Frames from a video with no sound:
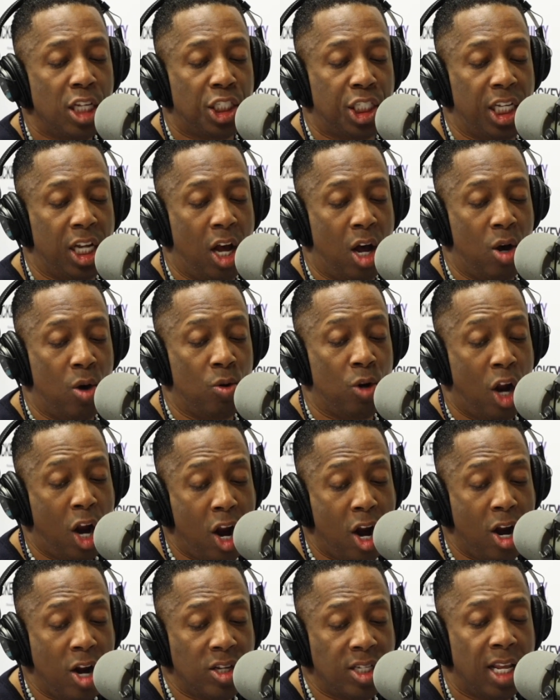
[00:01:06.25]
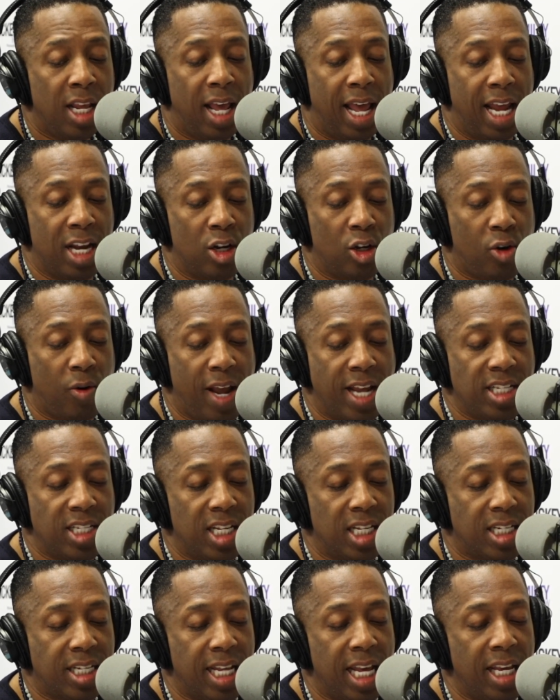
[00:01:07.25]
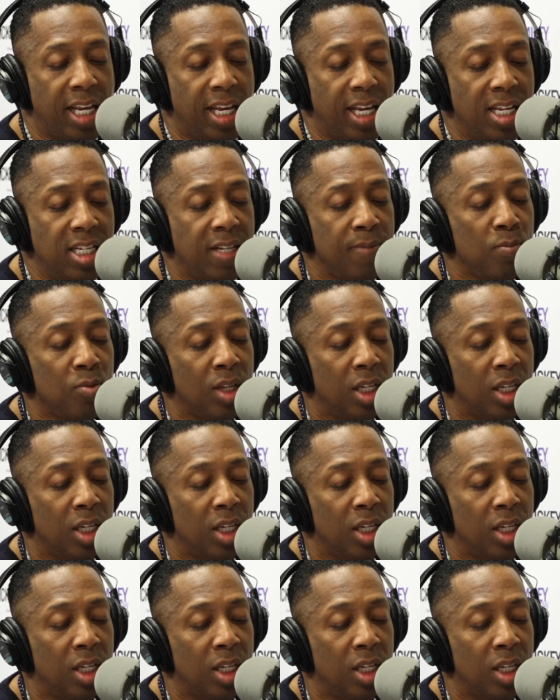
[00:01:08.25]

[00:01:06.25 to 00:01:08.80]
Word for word: she owned hers, and the craziest thing is